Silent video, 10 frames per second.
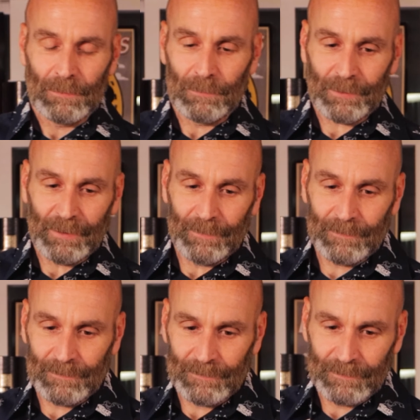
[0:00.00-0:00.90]
Okay.
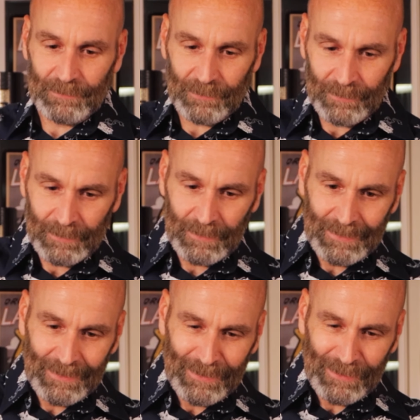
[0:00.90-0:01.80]

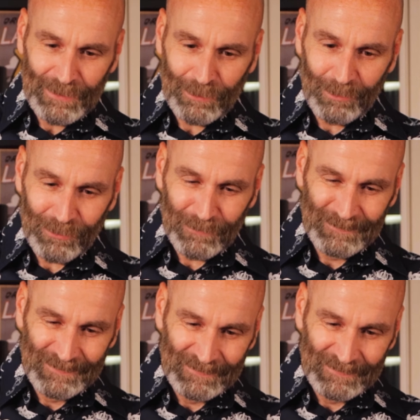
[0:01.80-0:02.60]
Here we go.